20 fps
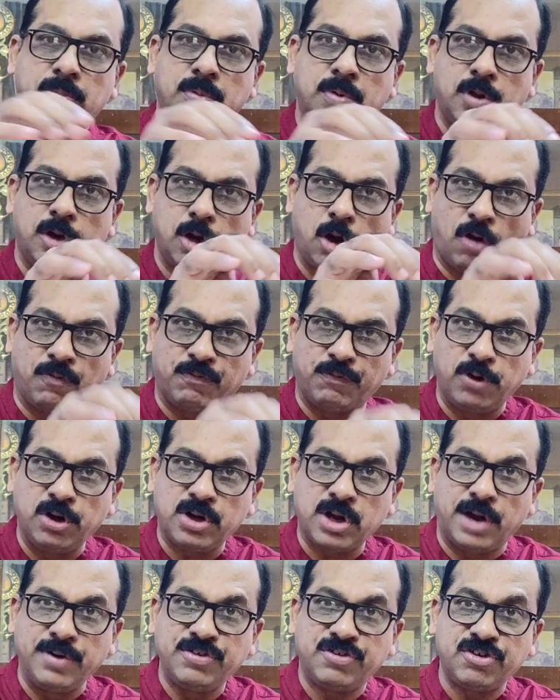lawful
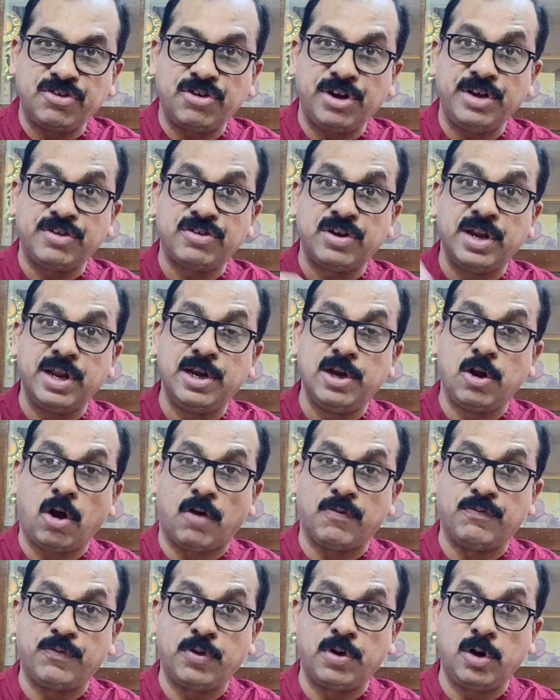consideration and
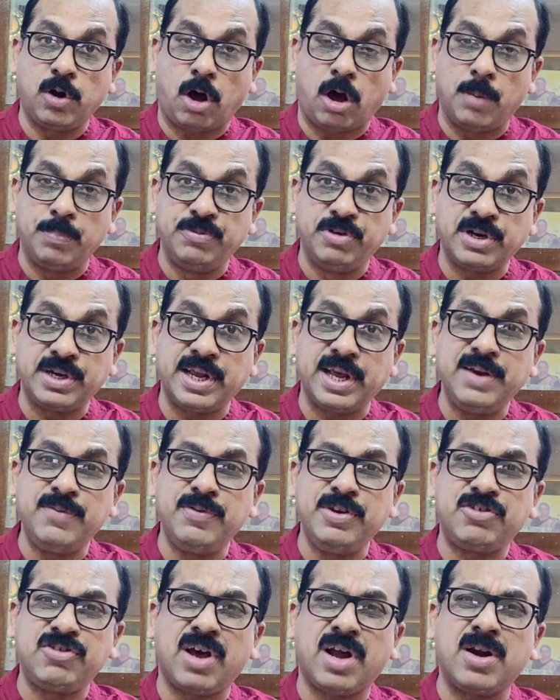lawful object, and
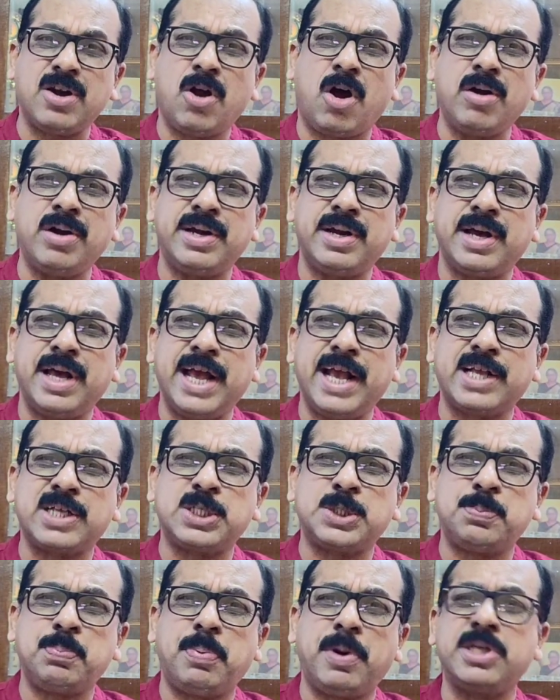which are not
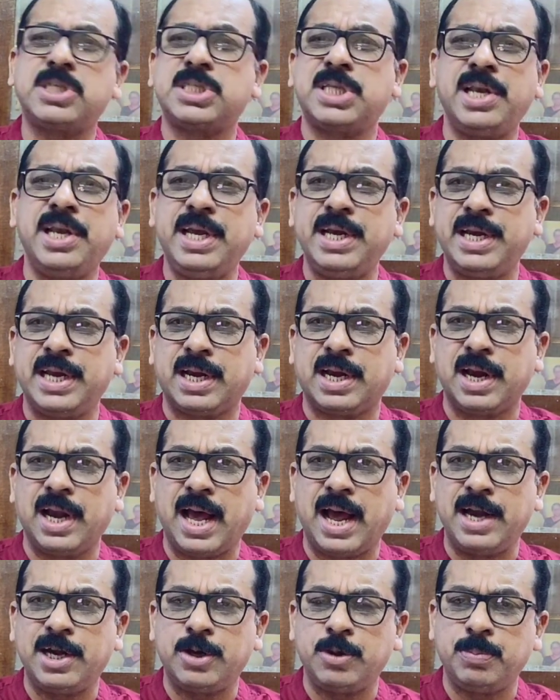expressly
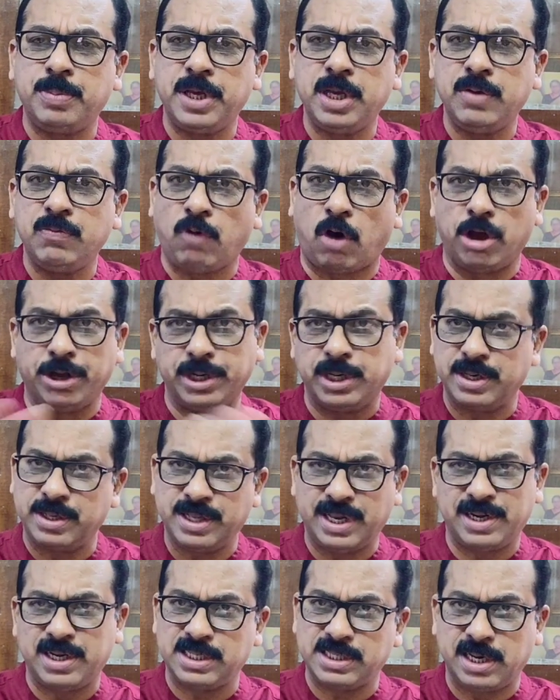declared to be void.
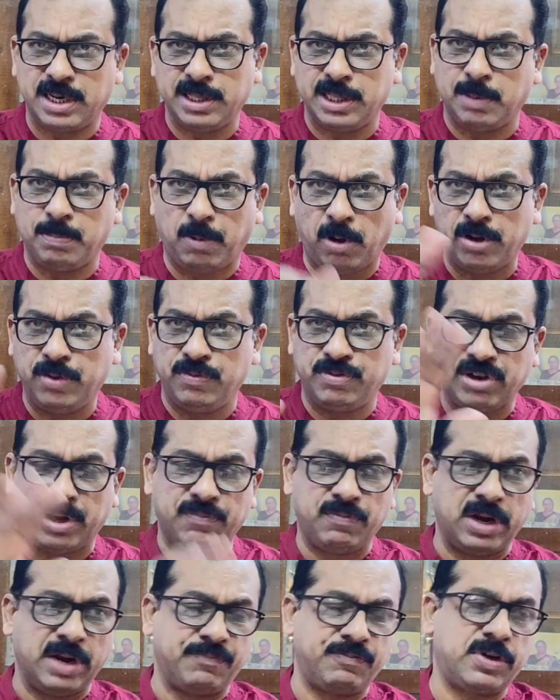That is another point which I
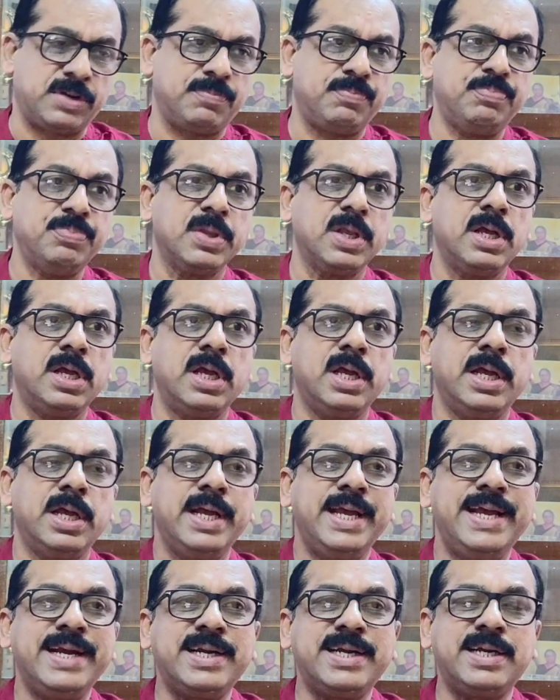have left.
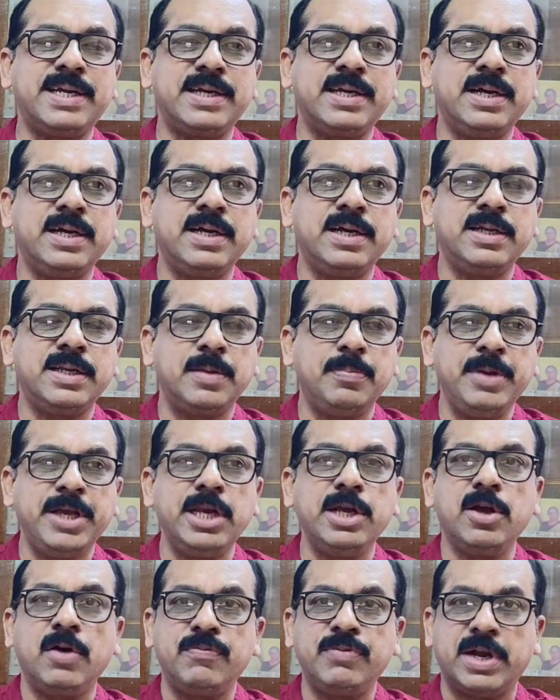The
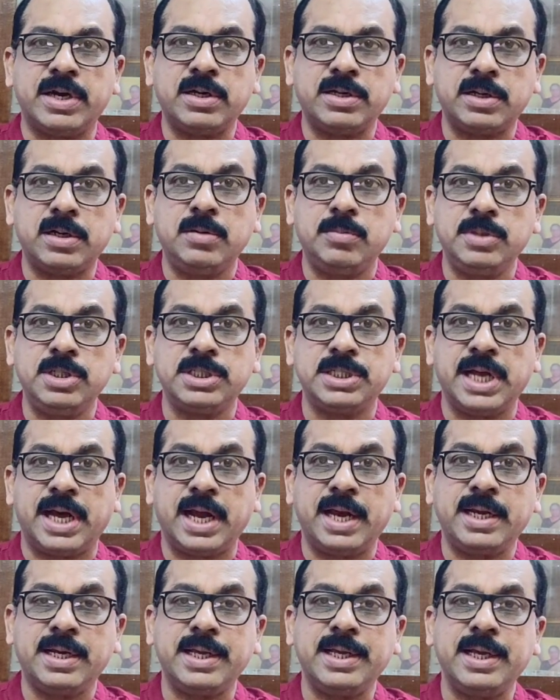meaning of that term is
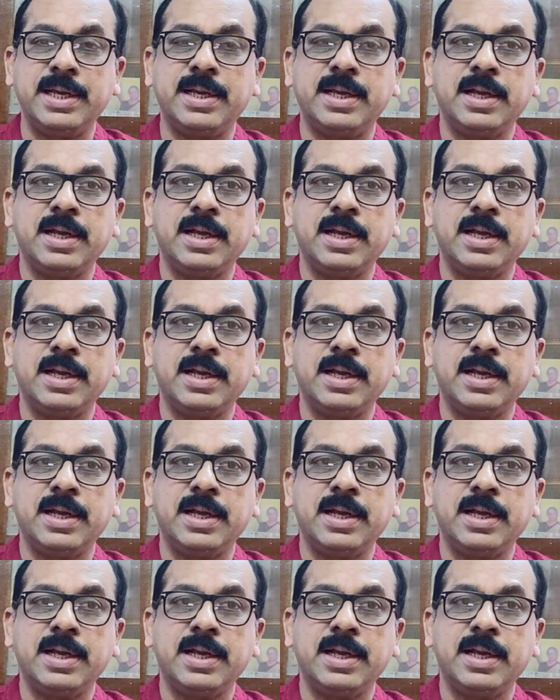that